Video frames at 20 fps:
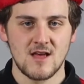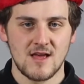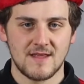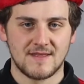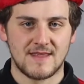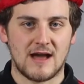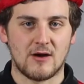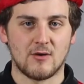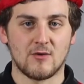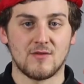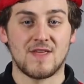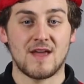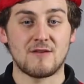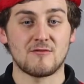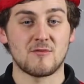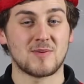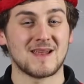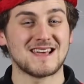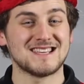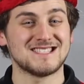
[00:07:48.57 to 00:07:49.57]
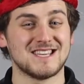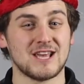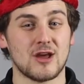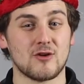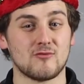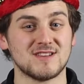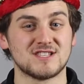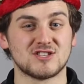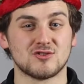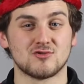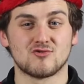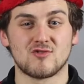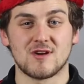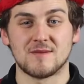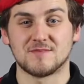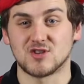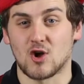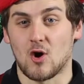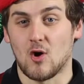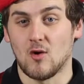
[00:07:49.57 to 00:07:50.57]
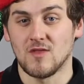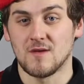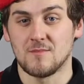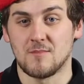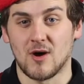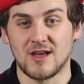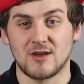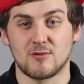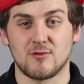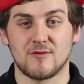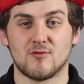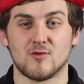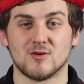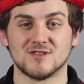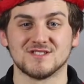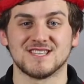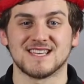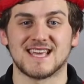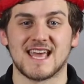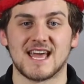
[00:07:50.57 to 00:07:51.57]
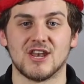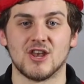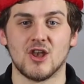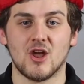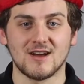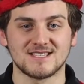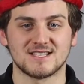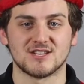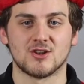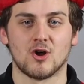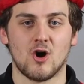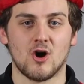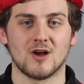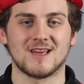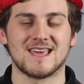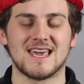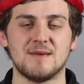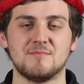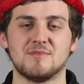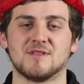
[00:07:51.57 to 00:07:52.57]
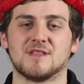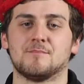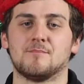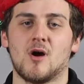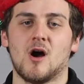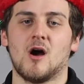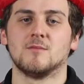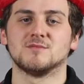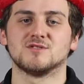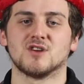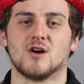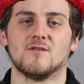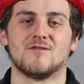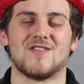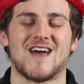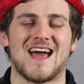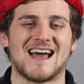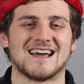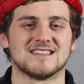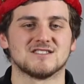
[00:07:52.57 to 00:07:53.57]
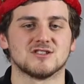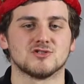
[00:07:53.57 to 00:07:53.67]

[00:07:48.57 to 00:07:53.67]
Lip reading: Now, they replace the original grips on the bike with ones that get nice and hot, keeping the palms of the hand